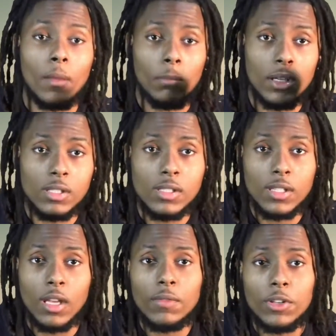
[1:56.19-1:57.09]
But she's
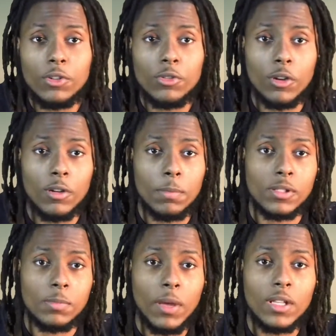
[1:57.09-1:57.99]
giving you her
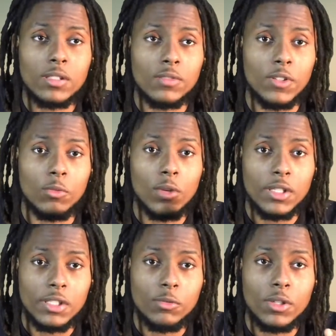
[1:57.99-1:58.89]
perspective and what
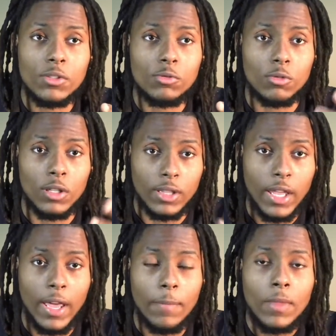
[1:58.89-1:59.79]
she went through on
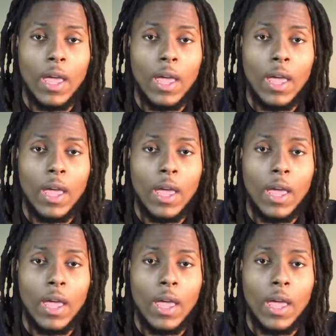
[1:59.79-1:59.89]
that.